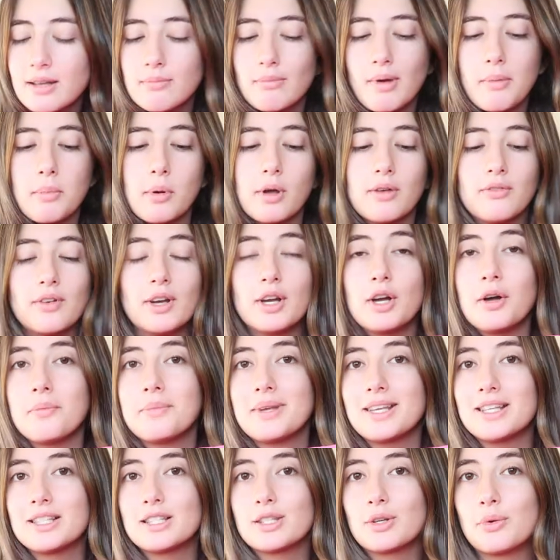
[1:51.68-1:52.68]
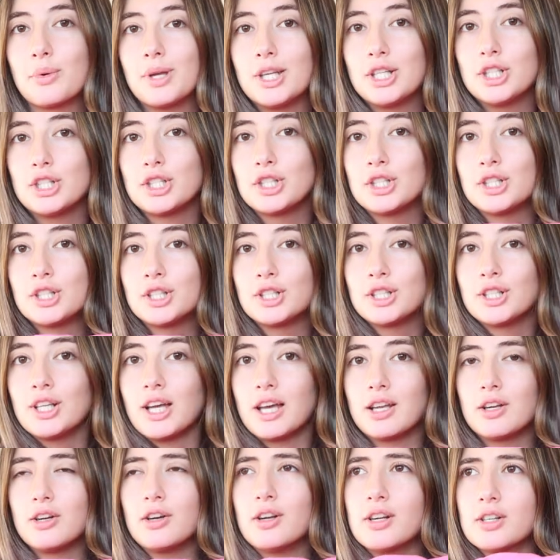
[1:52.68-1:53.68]
my boyfriend got me a squish.
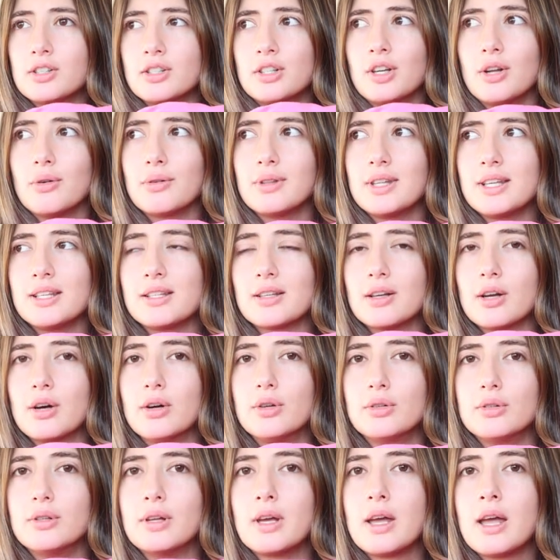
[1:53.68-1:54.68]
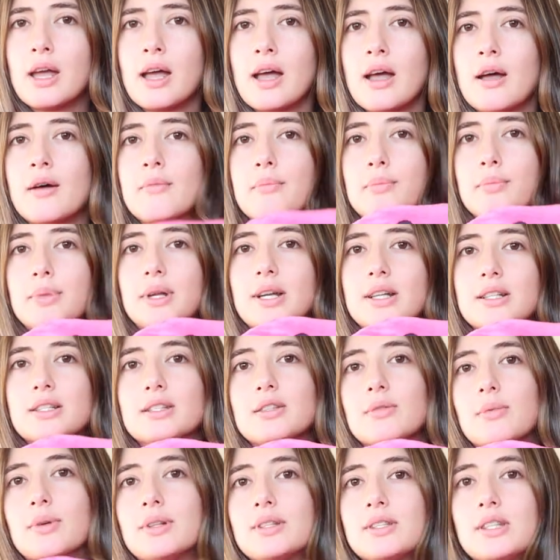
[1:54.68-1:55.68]
I don't actually know what these are called, but it's
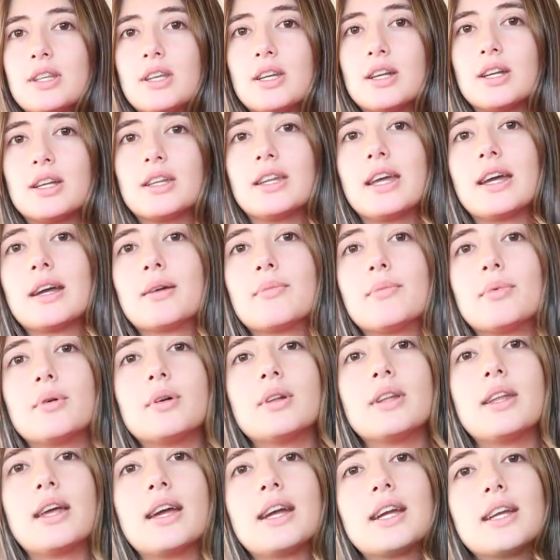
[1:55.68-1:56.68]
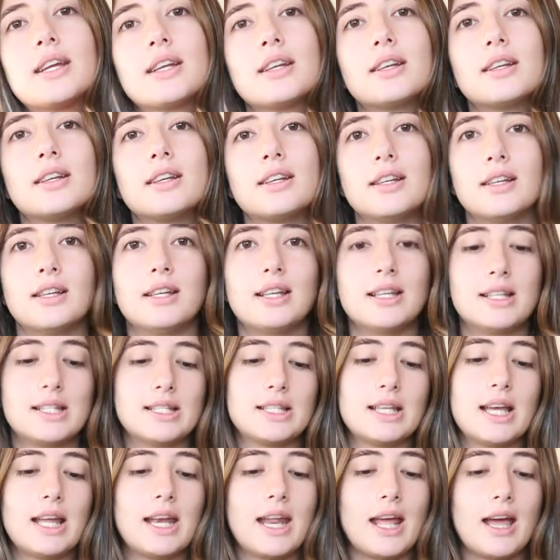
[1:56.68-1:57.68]
the ones that you can like put like
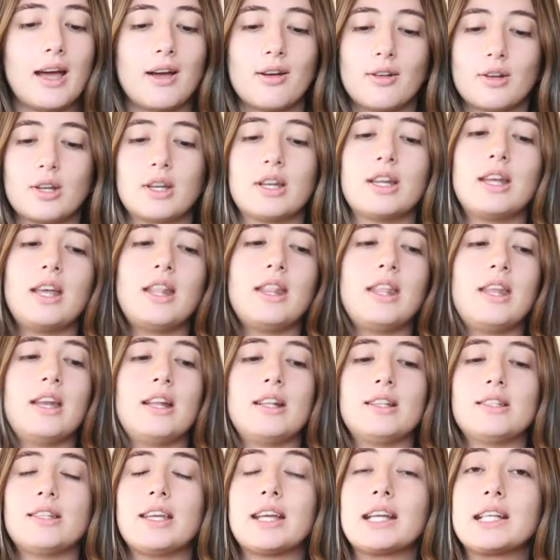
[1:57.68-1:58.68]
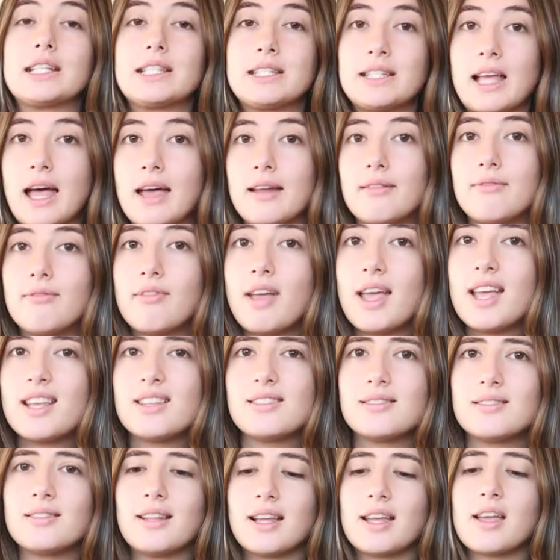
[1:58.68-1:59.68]
inside out, and then it's like a sad
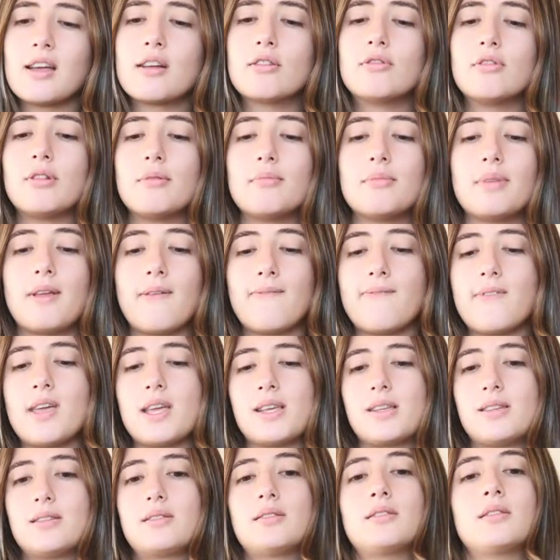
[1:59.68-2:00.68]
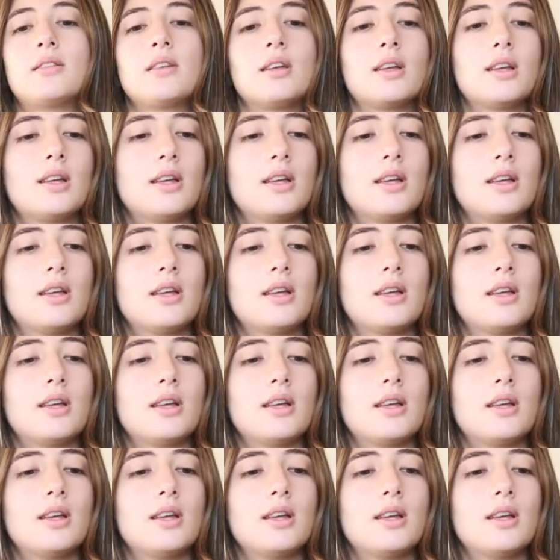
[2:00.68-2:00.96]
face, like a grumpy face,